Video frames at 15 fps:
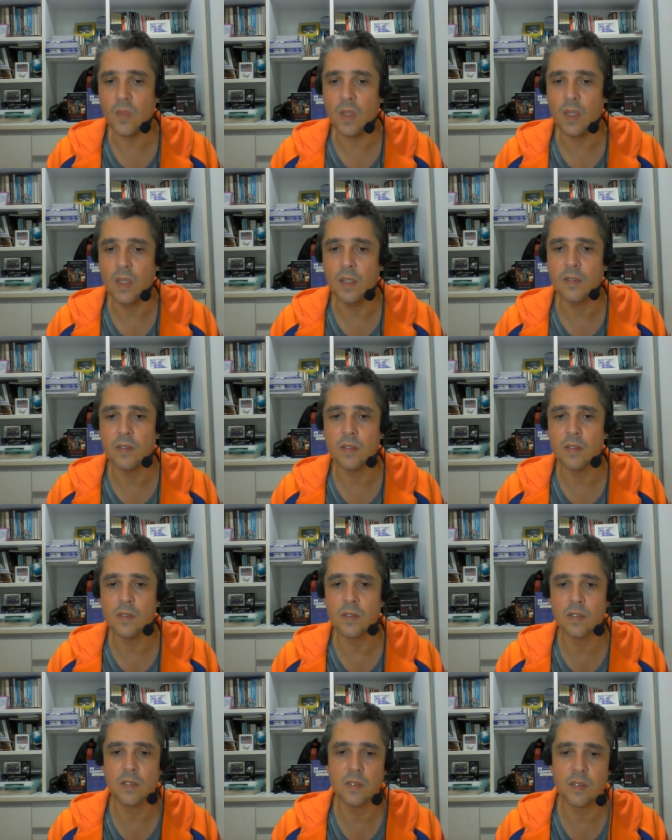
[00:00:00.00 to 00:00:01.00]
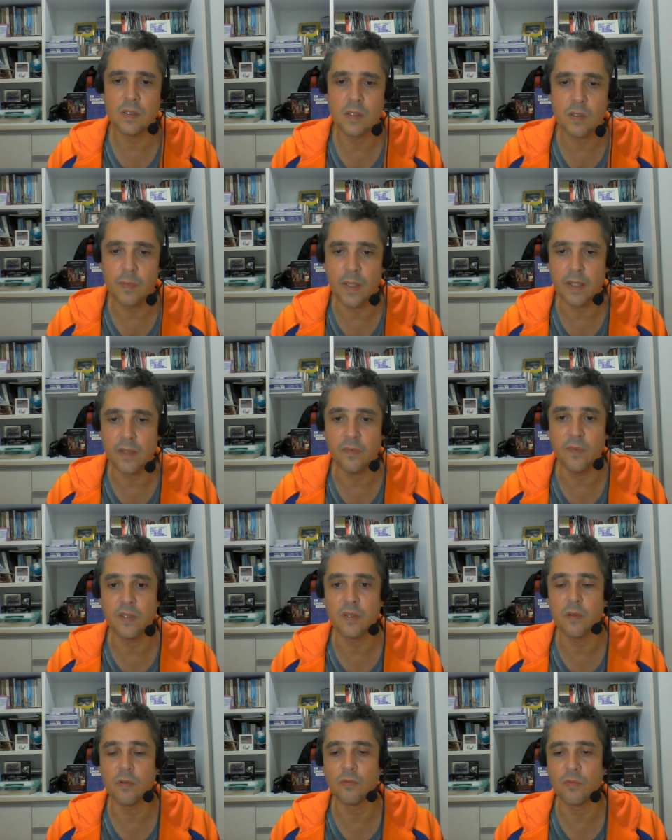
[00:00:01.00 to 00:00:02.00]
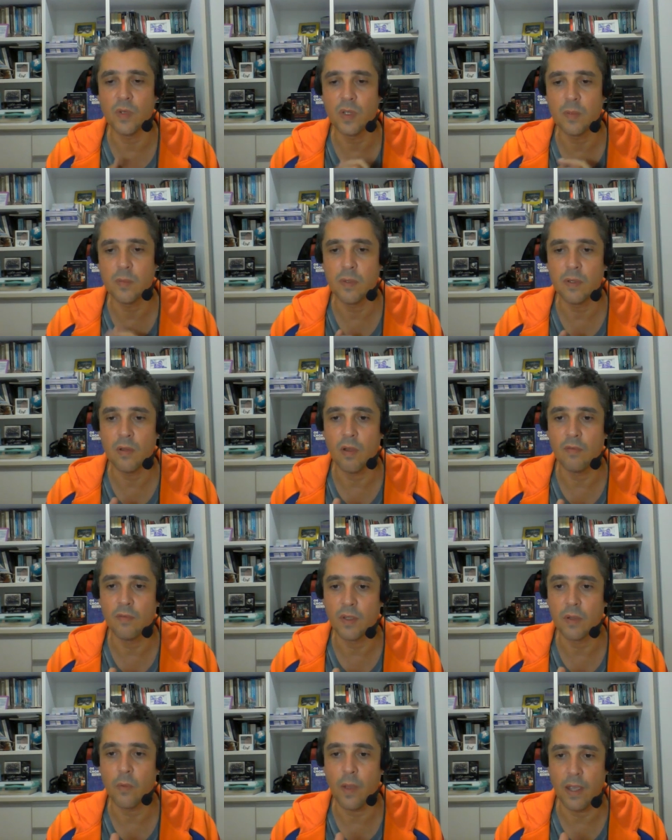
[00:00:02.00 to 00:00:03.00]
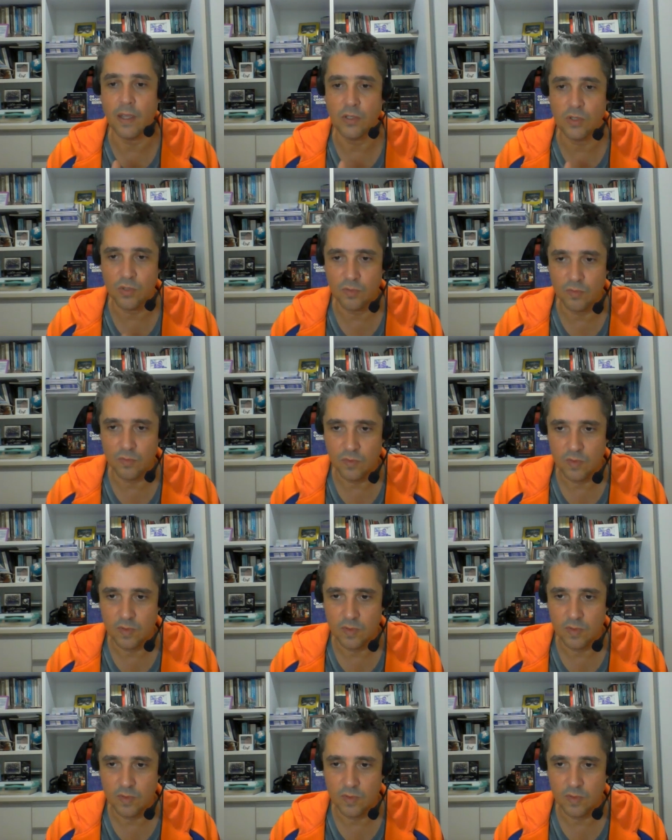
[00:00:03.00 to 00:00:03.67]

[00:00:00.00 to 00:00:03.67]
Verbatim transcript: it is this metaphysical treatment of the question